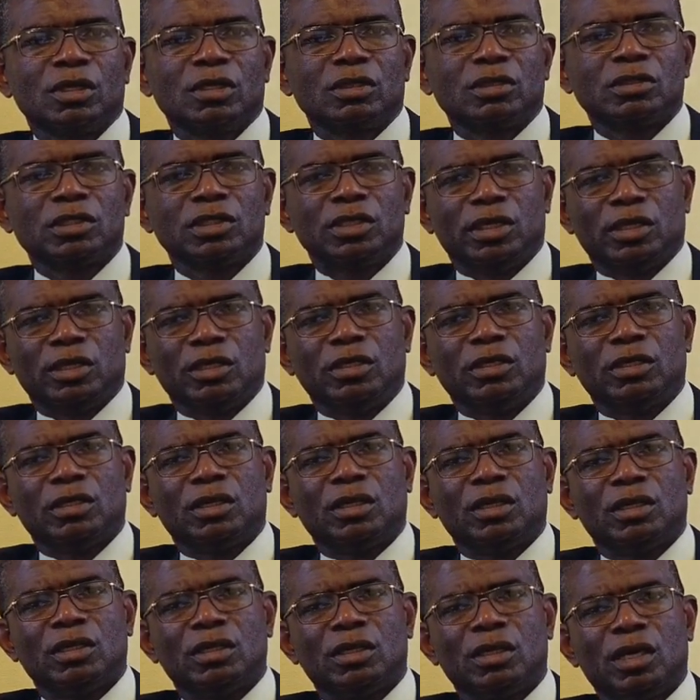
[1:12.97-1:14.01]
Today,
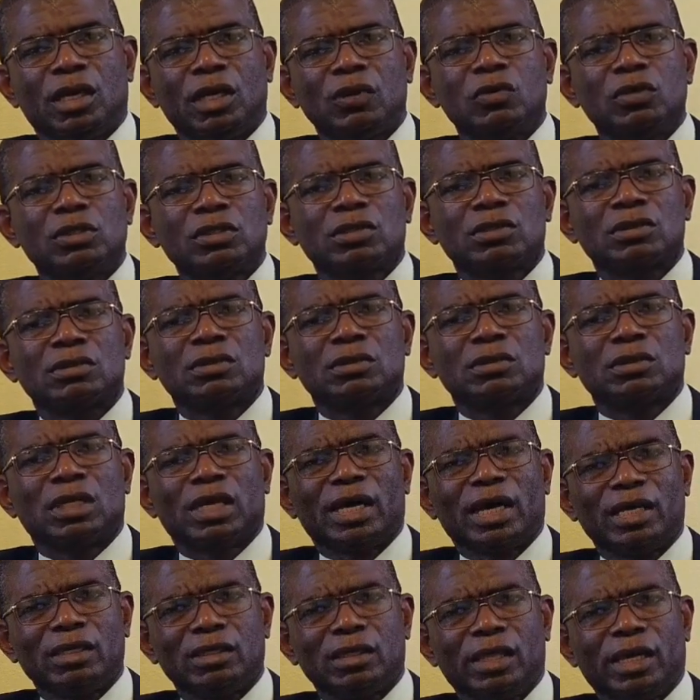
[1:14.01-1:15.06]
I want to
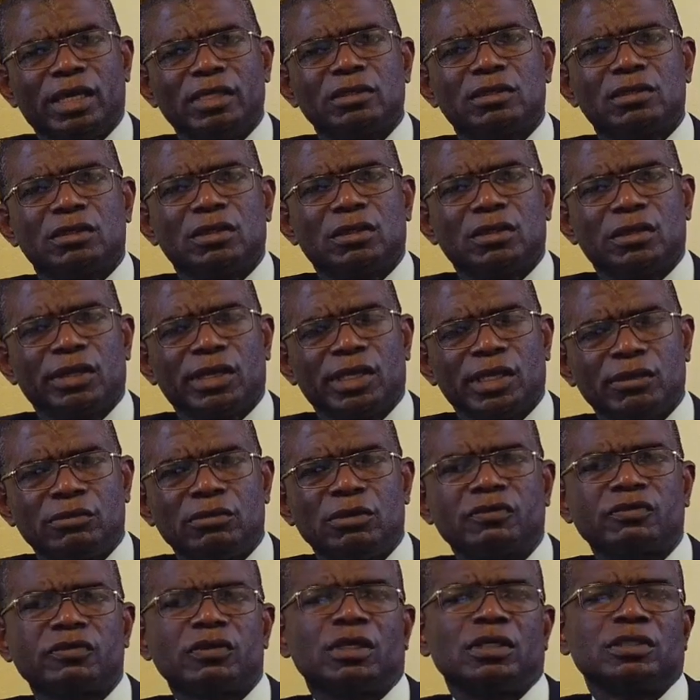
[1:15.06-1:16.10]
highlight another area
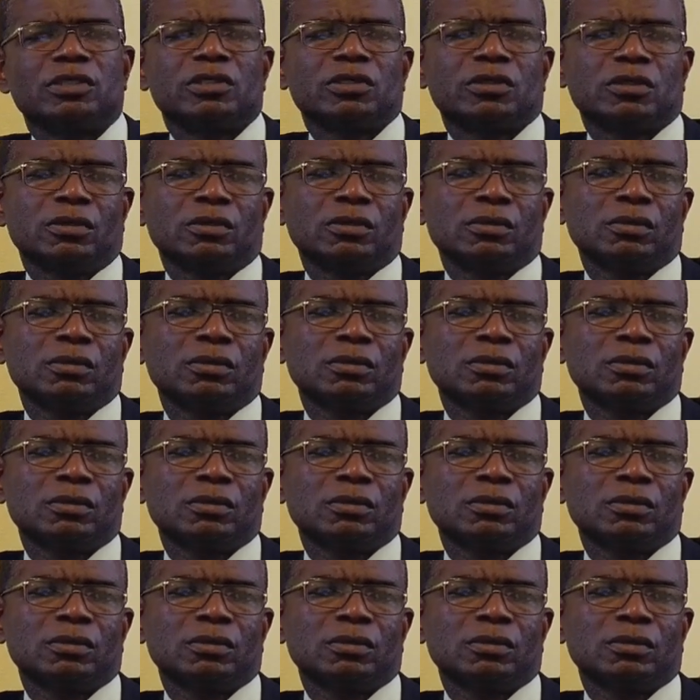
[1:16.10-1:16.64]
of concern.